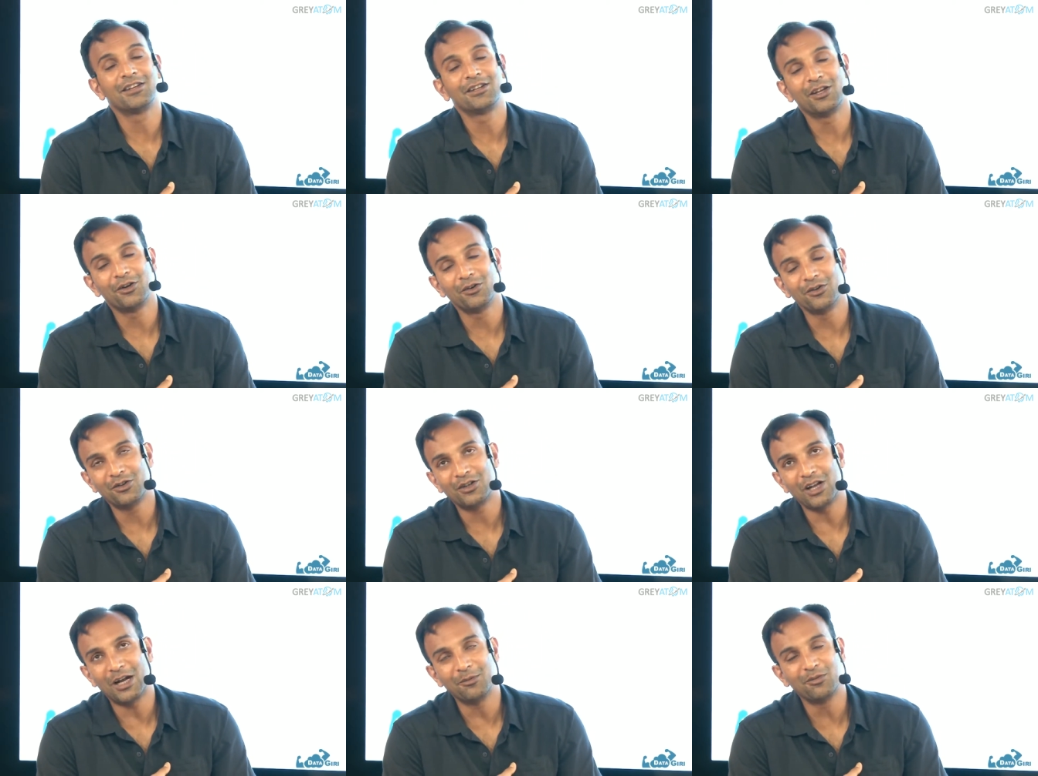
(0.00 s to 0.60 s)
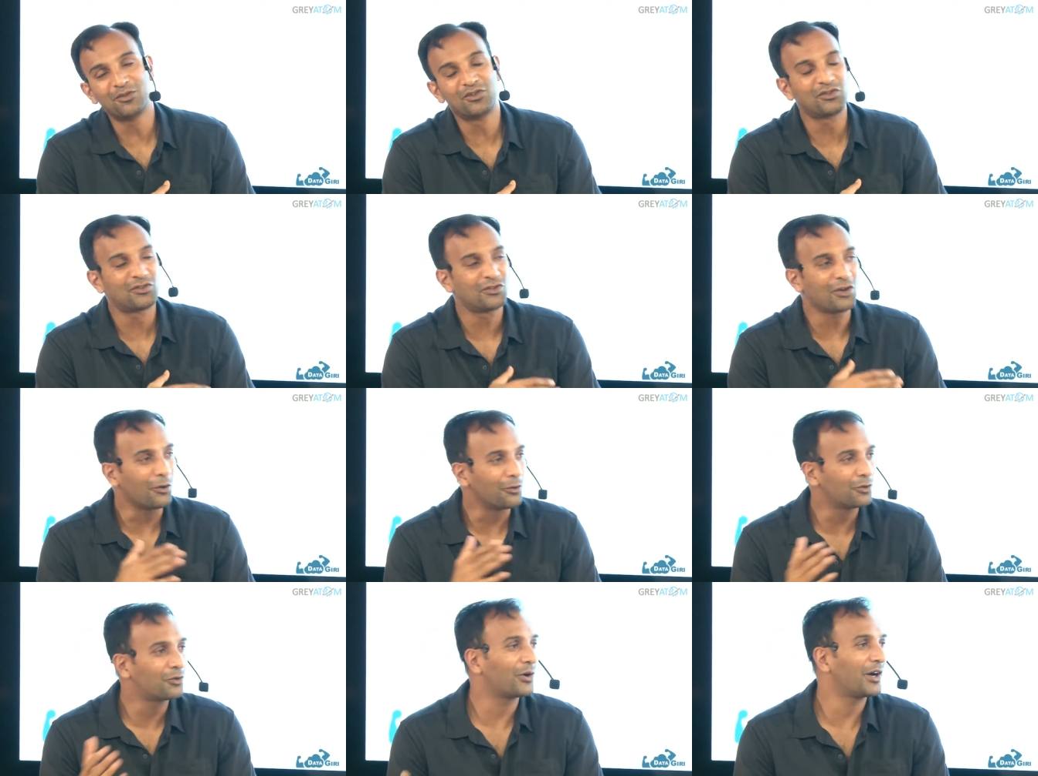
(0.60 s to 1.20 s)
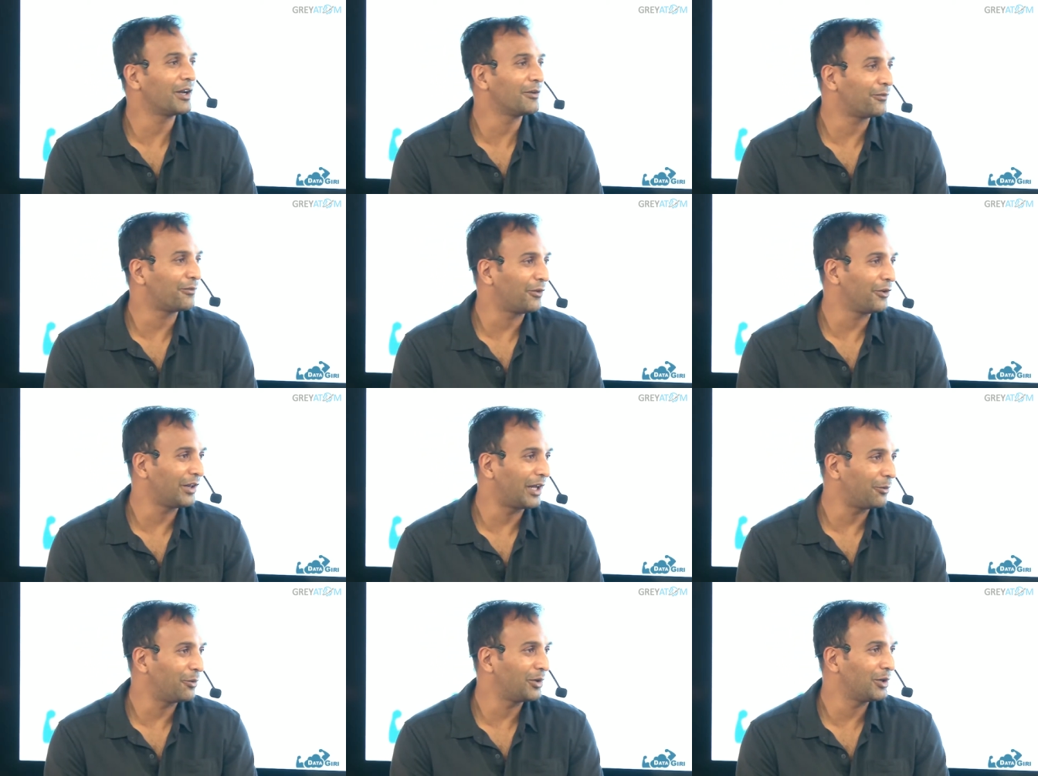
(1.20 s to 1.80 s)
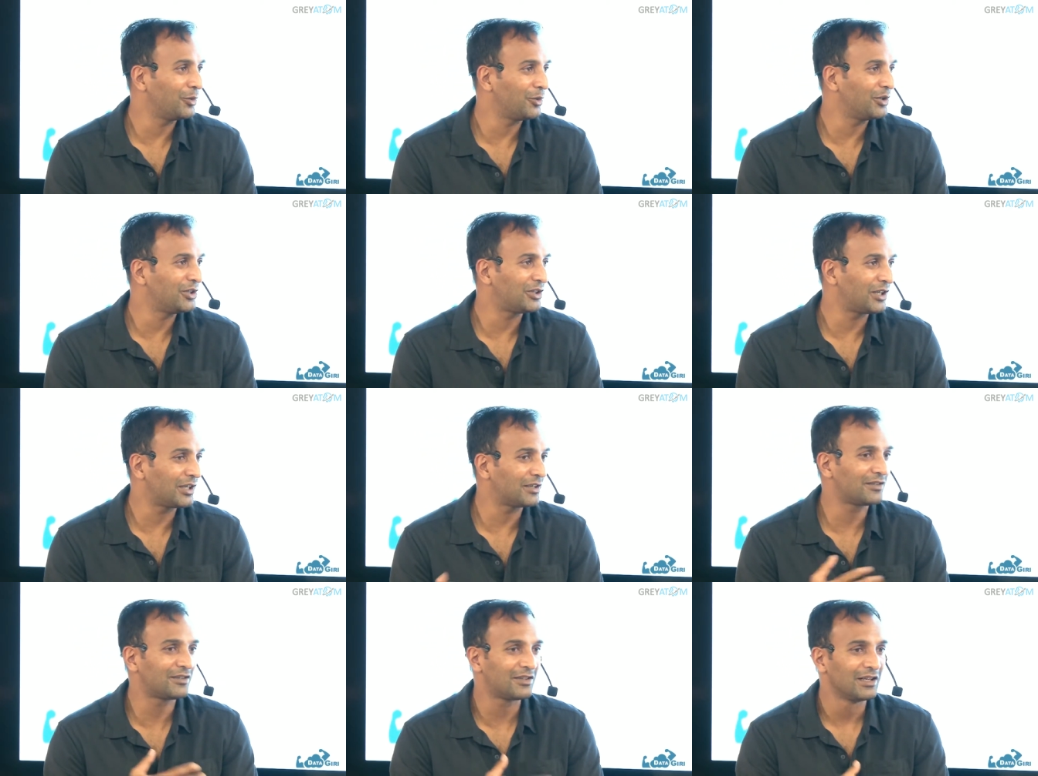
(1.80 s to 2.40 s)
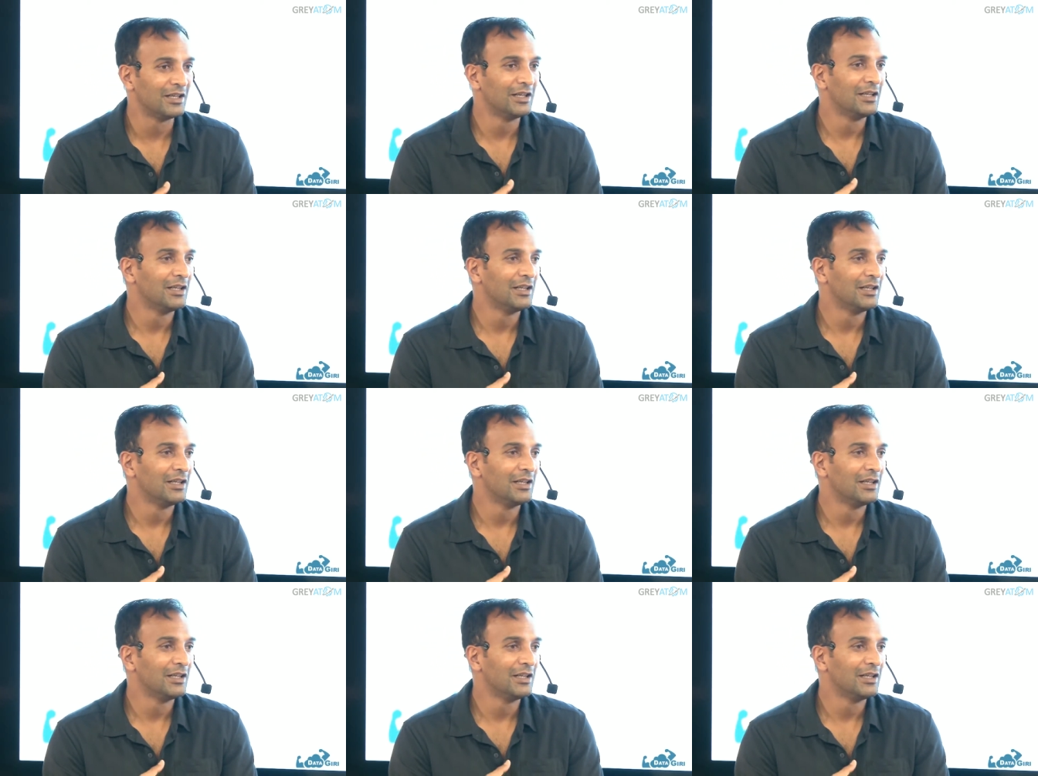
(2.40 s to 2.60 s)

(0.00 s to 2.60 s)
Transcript: I'm so grateful that we would just,